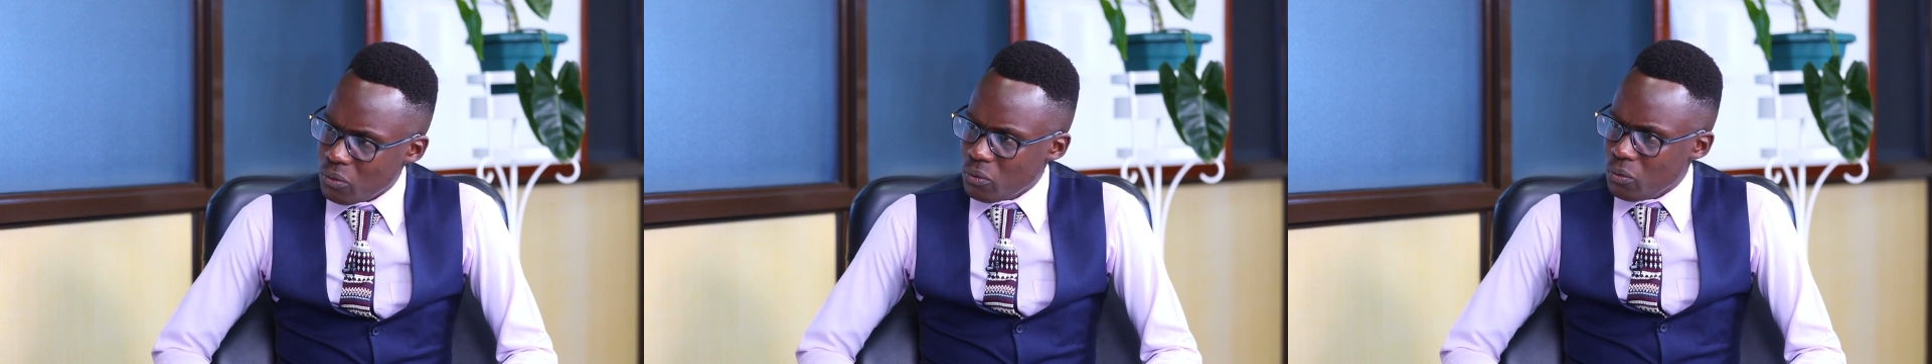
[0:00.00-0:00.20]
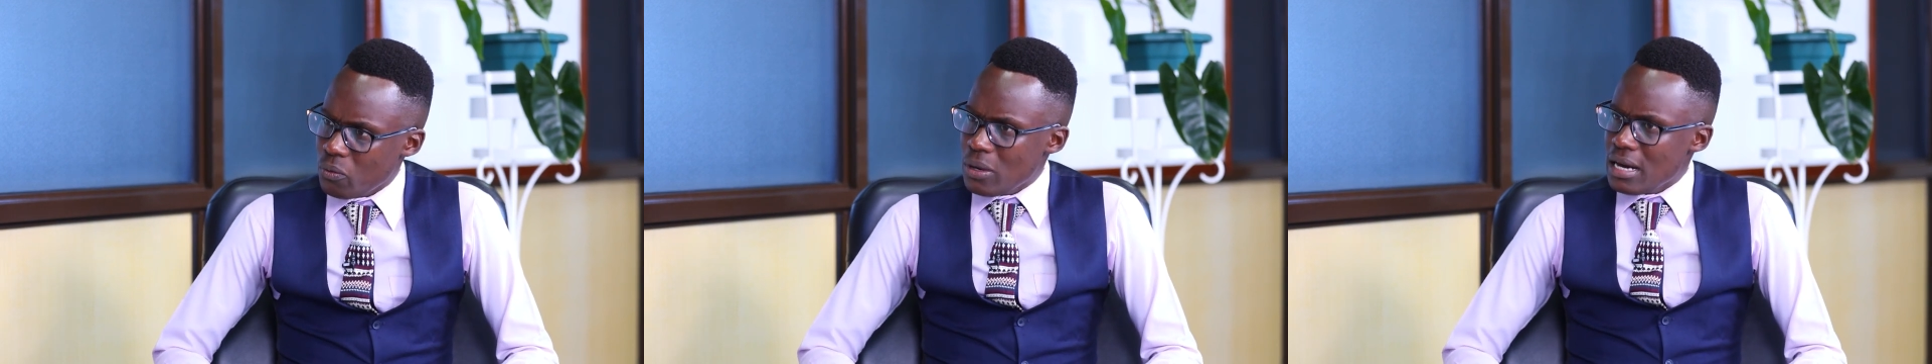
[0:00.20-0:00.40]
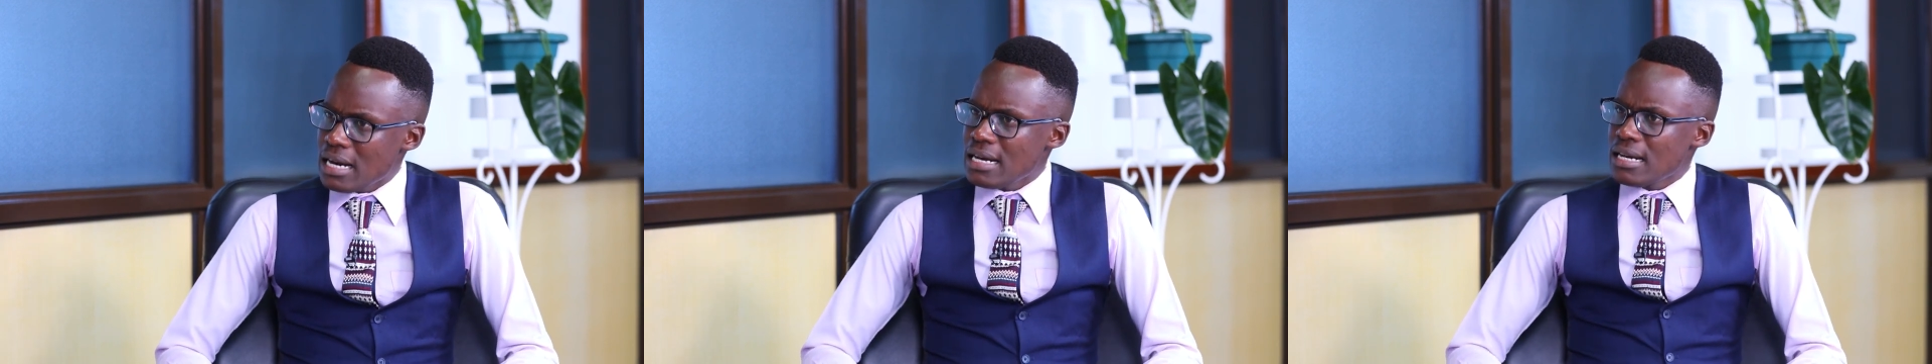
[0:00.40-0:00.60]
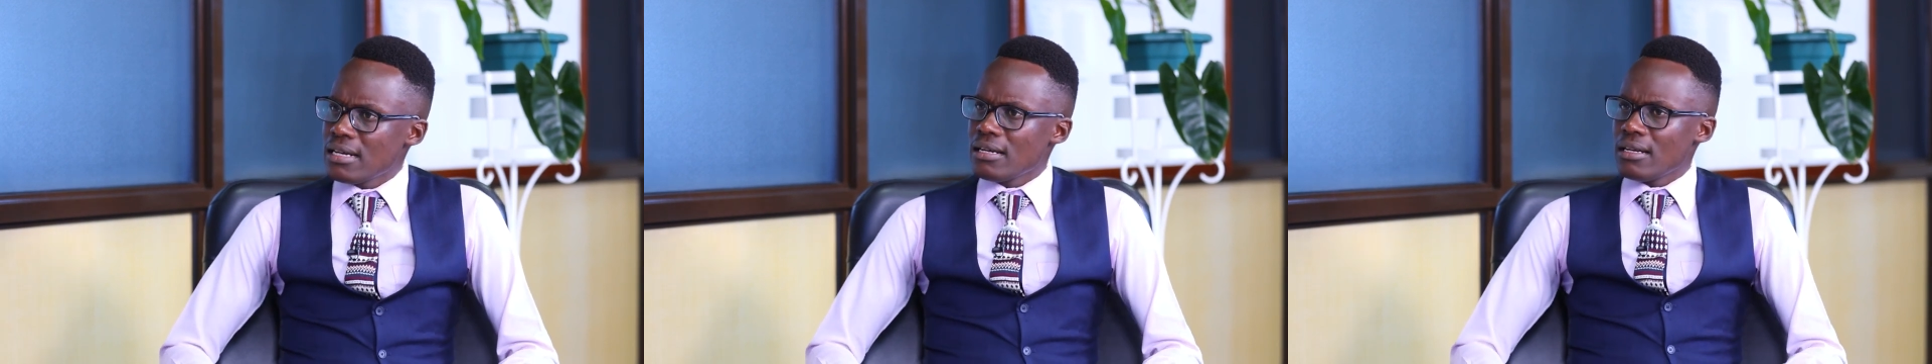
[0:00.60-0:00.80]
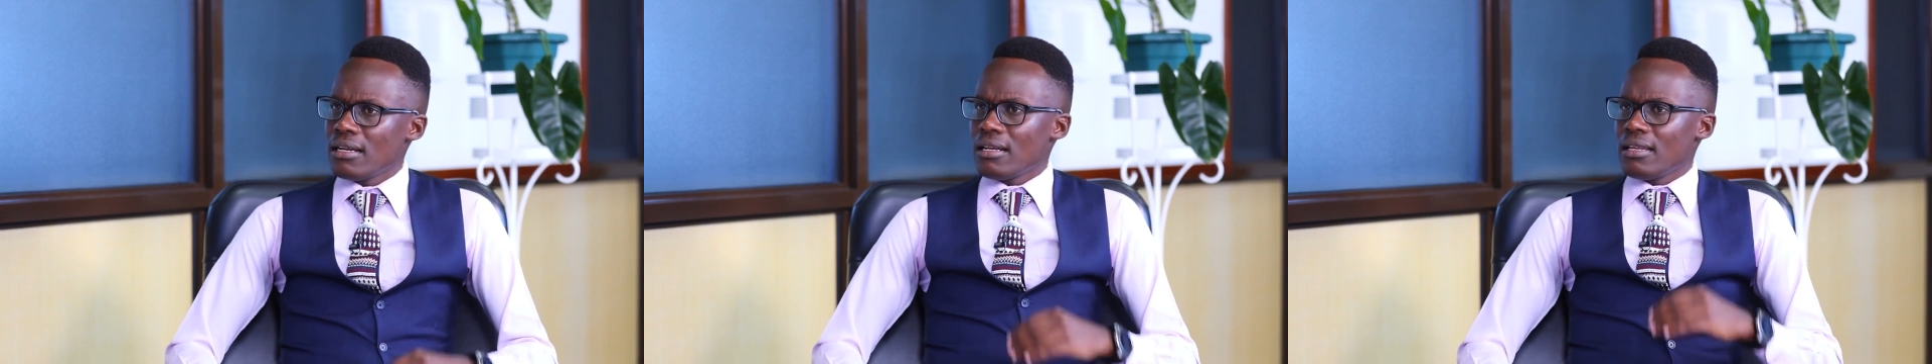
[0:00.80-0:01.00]

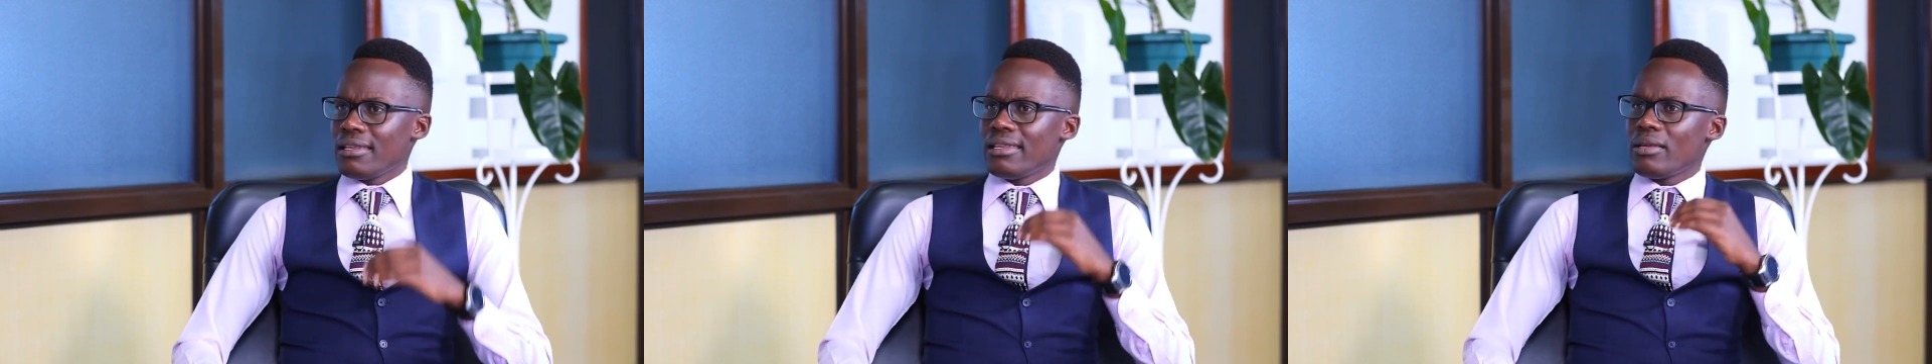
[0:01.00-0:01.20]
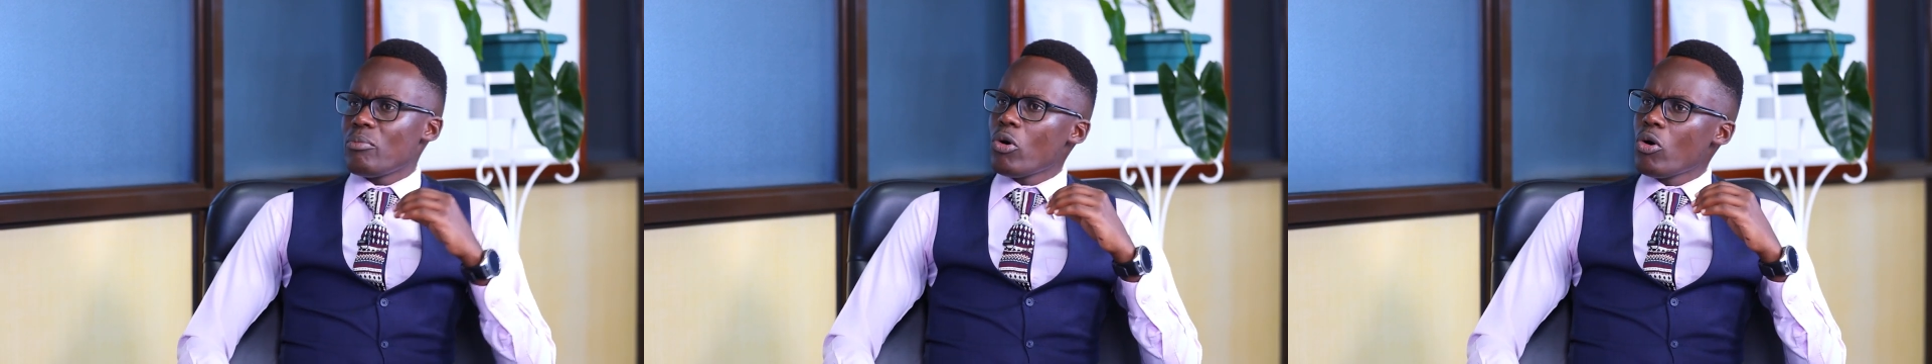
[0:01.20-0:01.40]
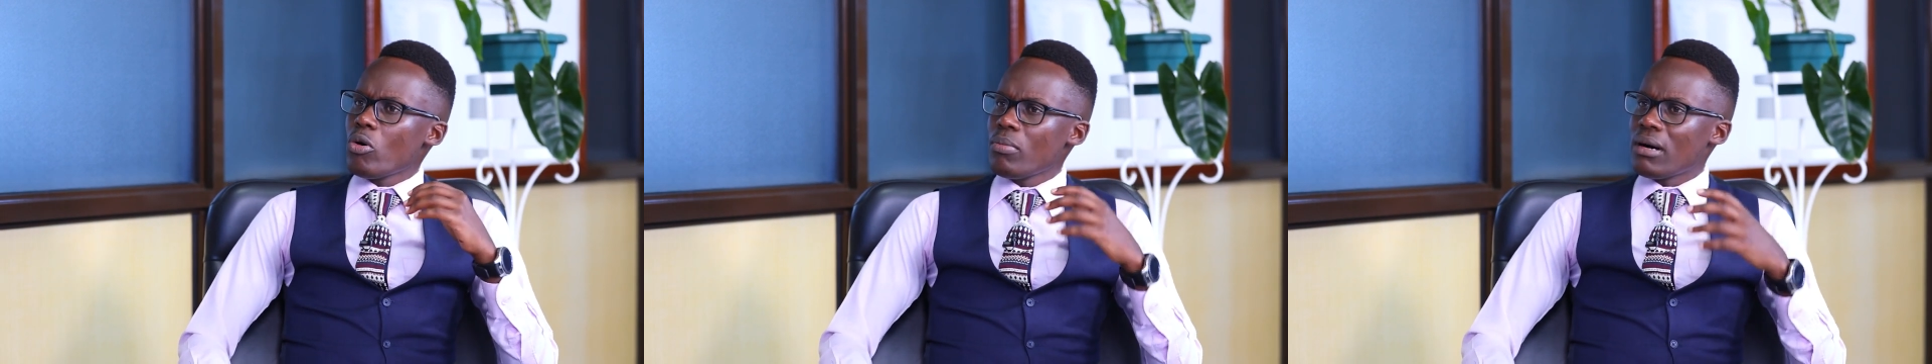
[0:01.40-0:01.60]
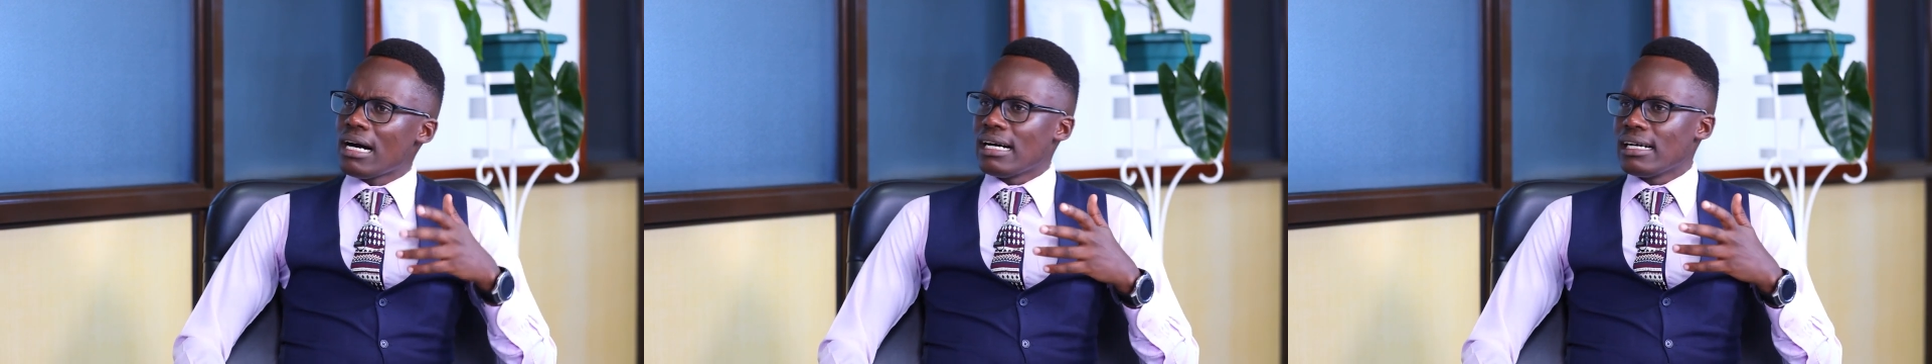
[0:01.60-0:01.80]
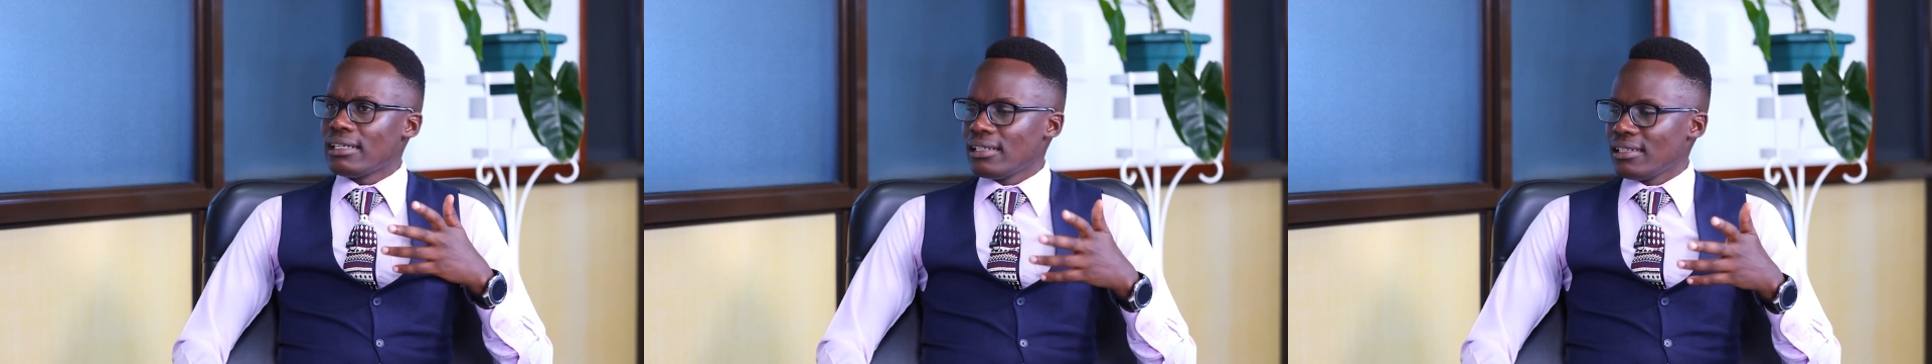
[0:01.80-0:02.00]
when the
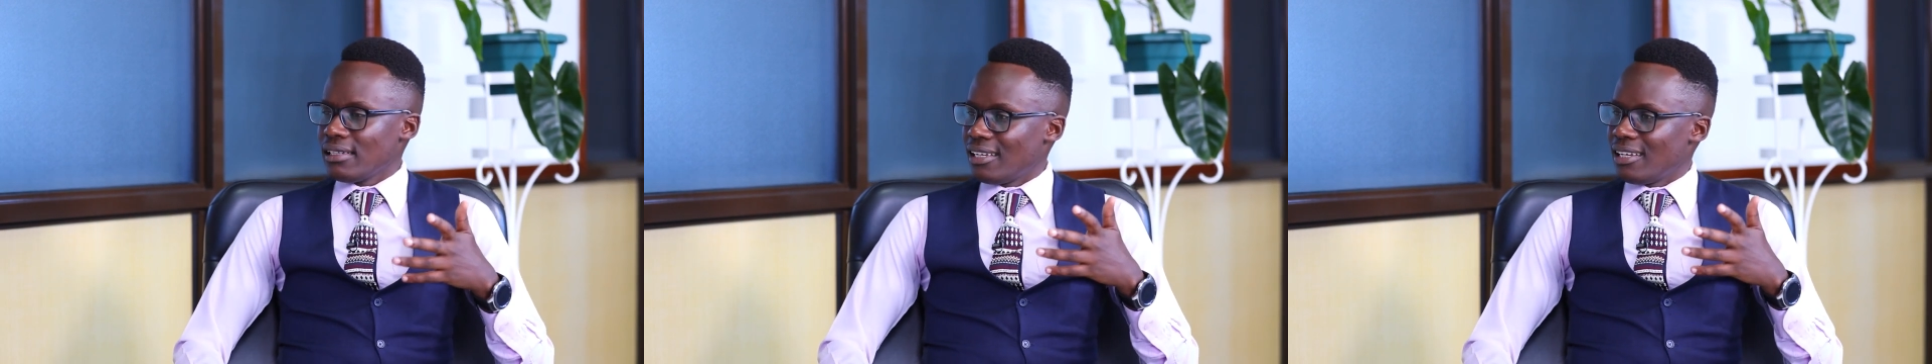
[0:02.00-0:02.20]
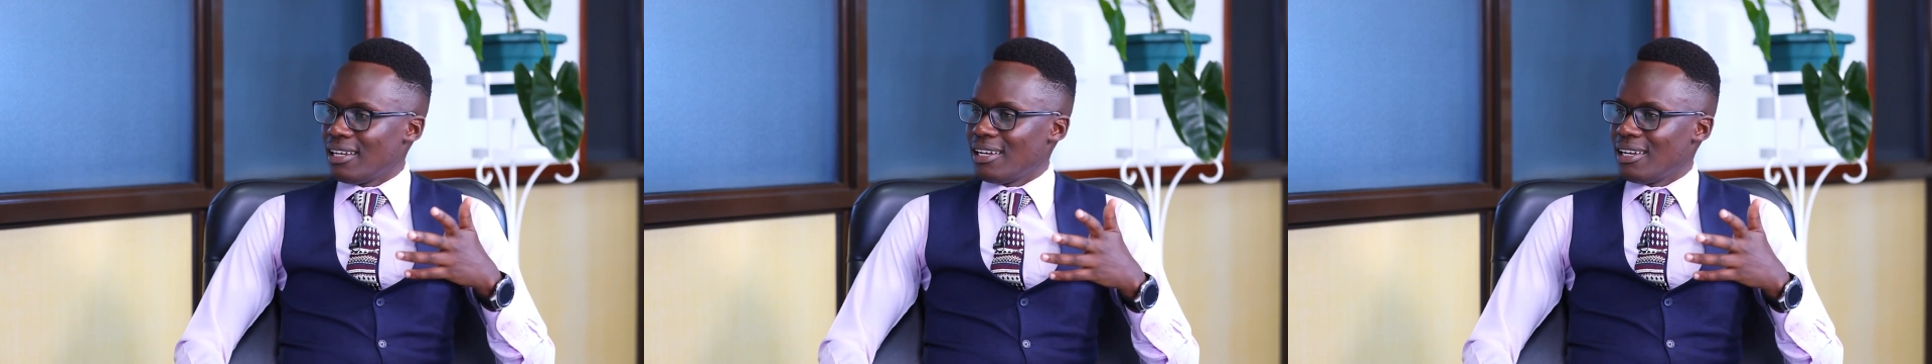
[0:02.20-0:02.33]
mobile